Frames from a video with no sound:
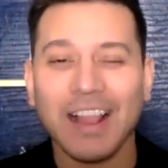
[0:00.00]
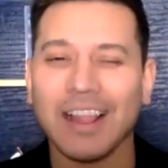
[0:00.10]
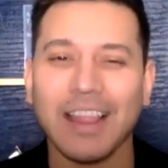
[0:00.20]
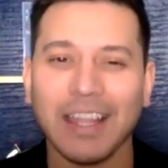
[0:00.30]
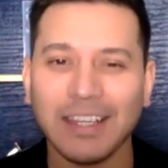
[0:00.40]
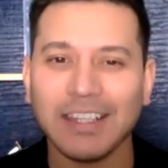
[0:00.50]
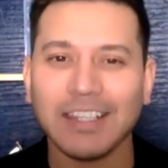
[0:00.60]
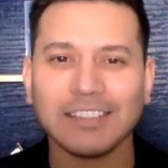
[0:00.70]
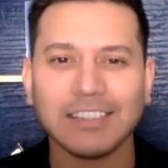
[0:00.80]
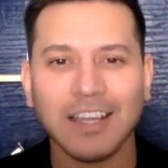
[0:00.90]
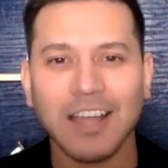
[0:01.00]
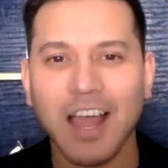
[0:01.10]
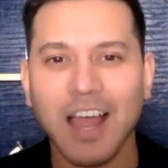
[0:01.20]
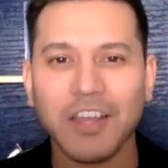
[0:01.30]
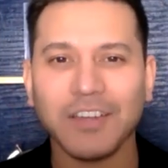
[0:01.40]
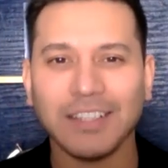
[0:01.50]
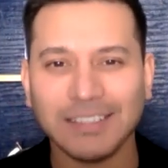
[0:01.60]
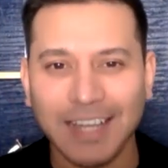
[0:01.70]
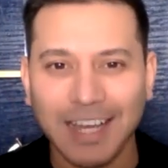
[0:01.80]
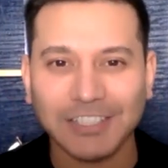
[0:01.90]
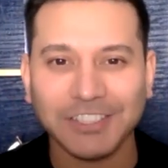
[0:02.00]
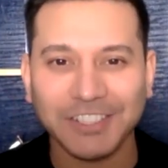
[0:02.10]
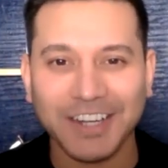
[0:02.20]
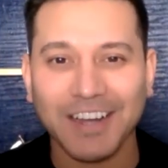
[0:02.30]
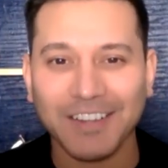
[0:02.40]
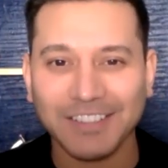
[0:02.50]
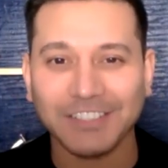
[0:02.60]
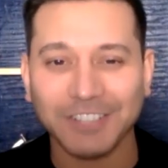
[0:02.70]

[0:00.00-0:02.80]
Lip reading: Ladies, I don't need to ask you how to